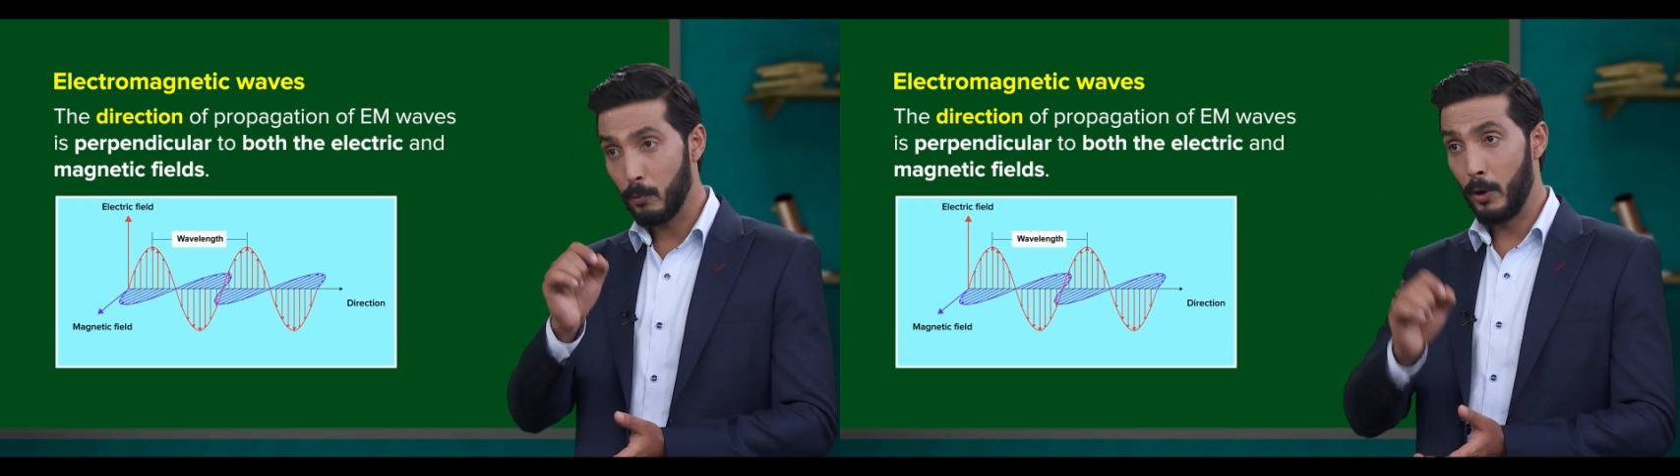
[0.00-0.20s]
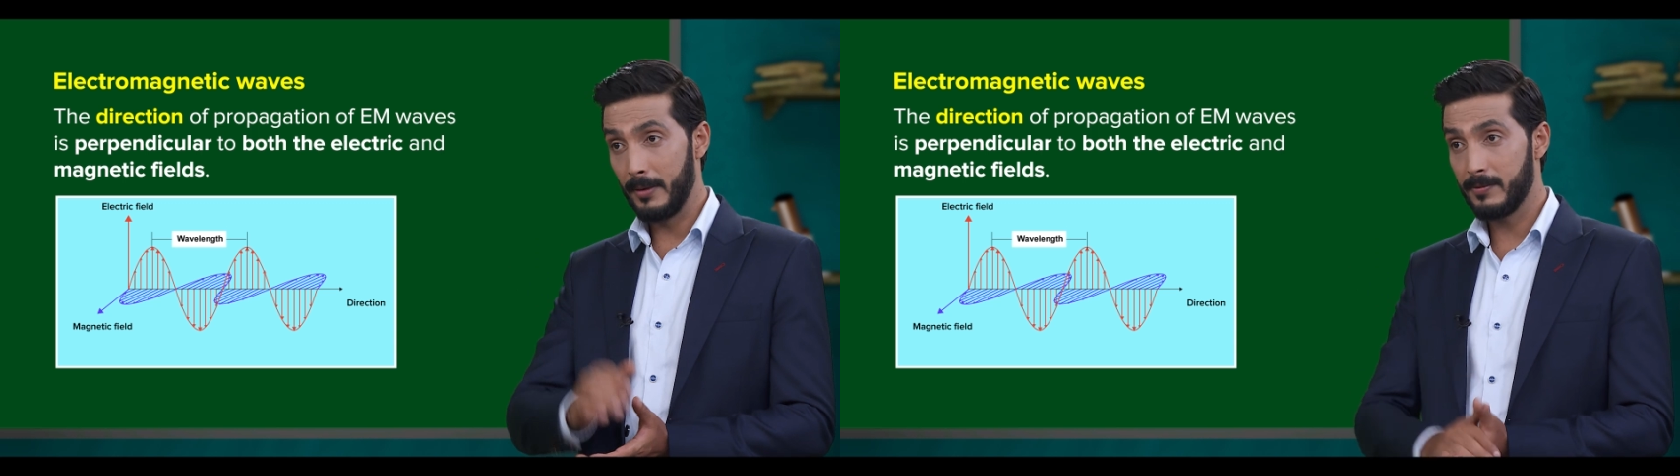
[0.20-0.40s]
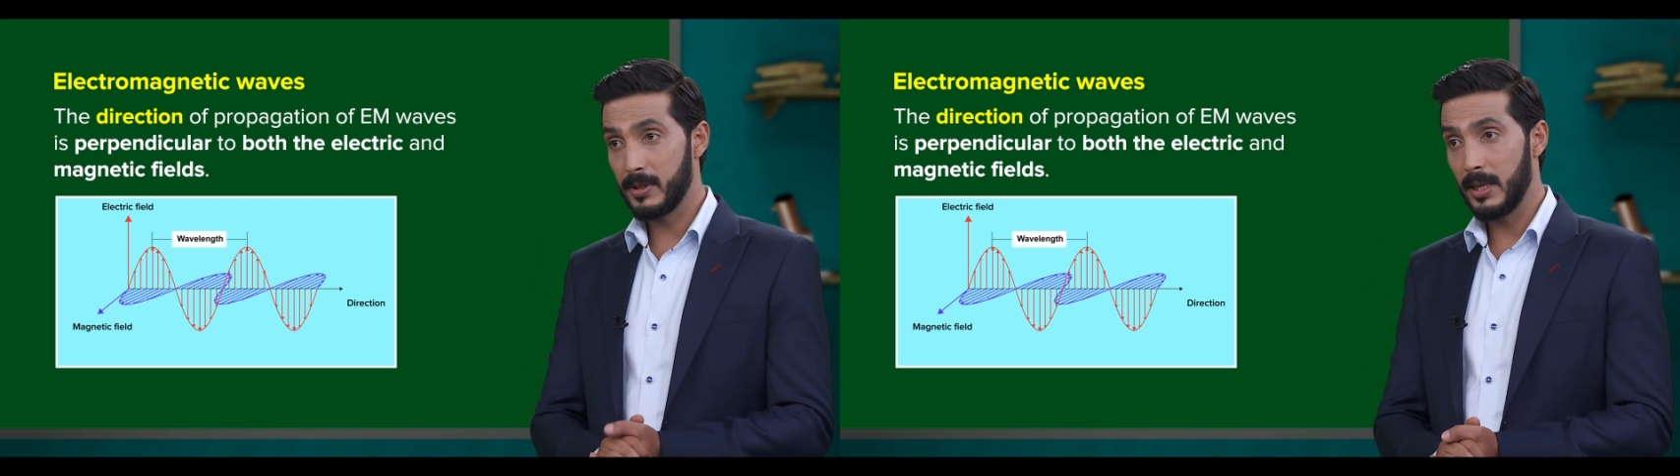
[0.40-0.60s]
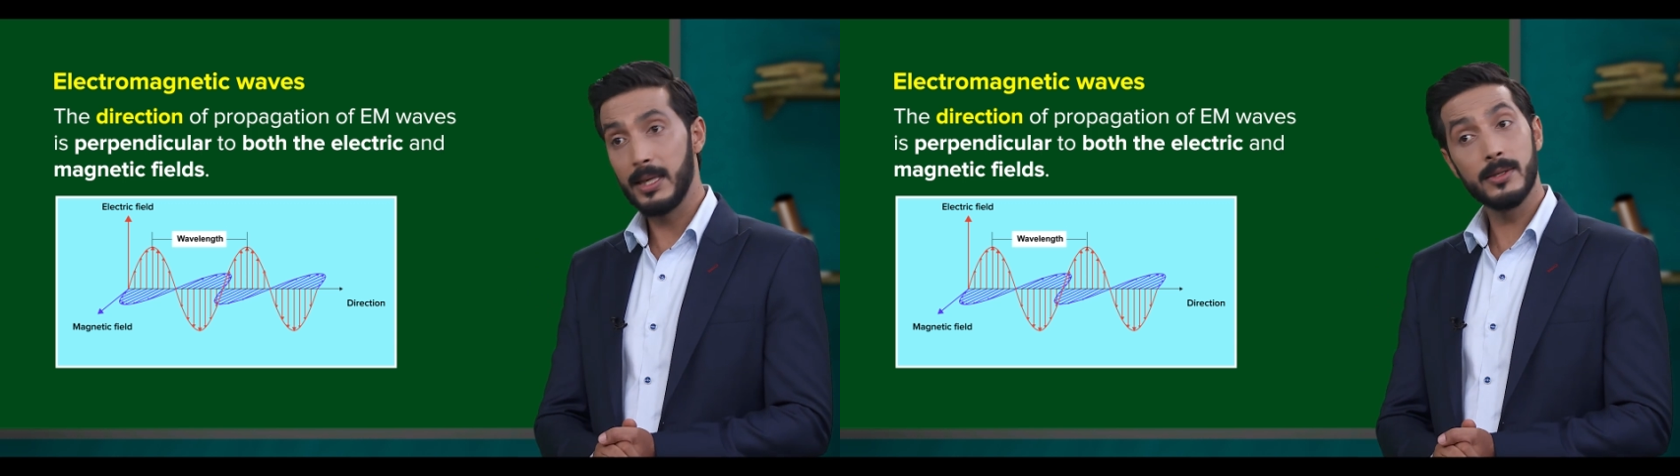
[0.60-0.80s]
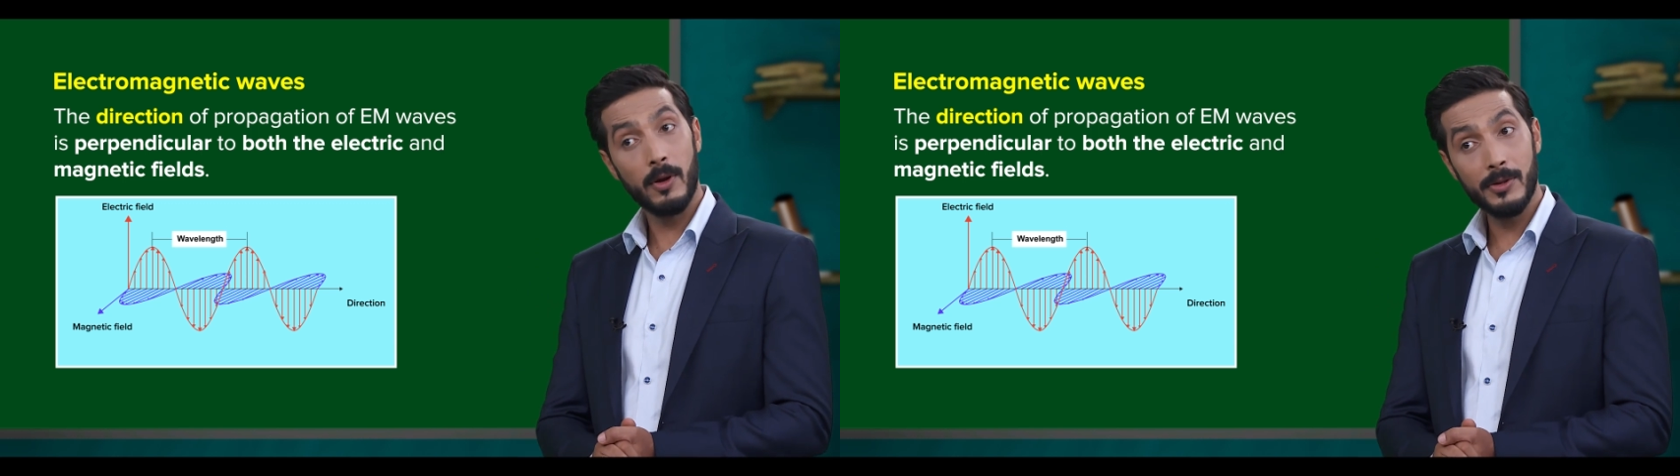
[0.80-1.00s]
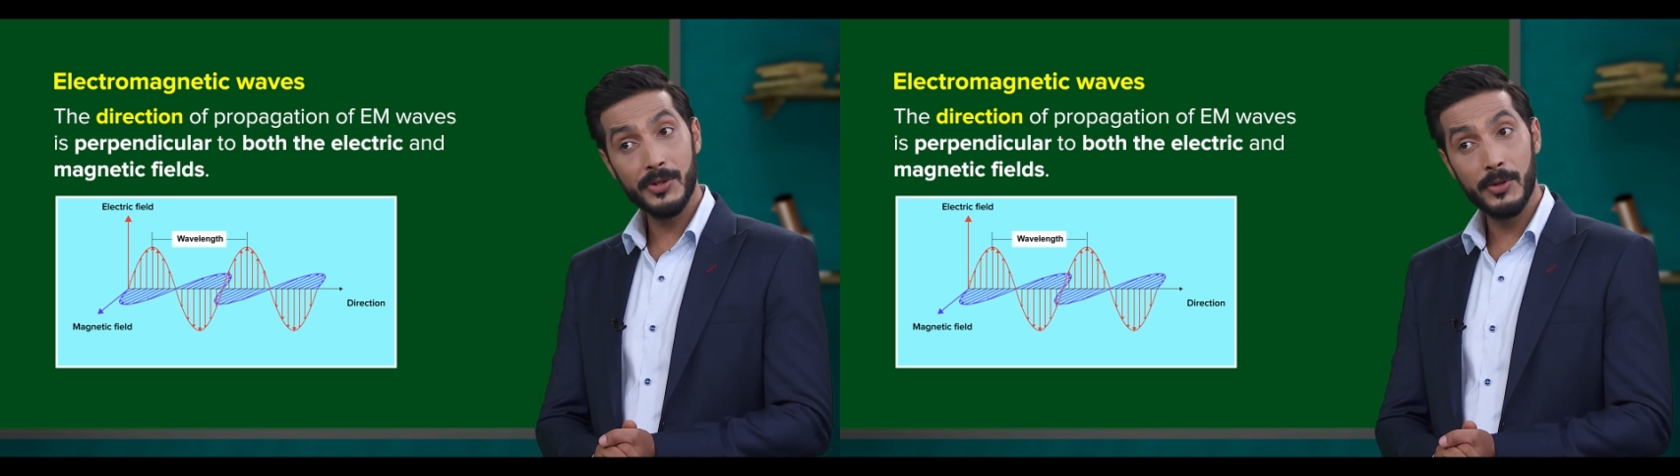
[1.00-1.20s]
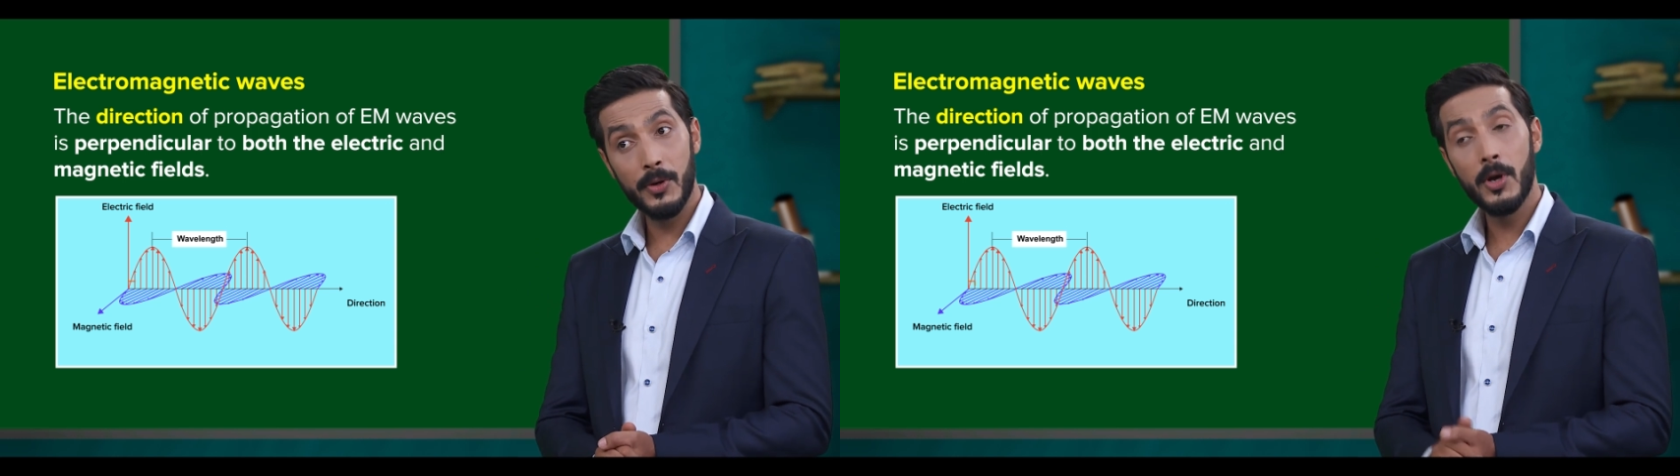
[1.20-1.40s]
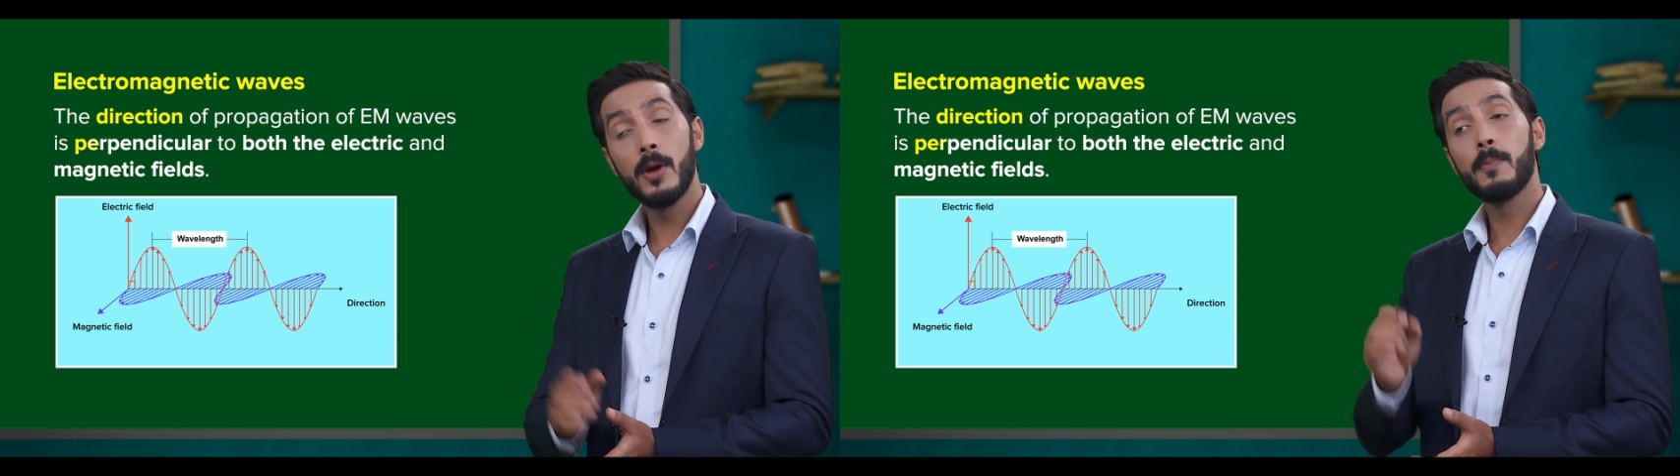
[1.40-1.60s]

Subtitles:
waves is also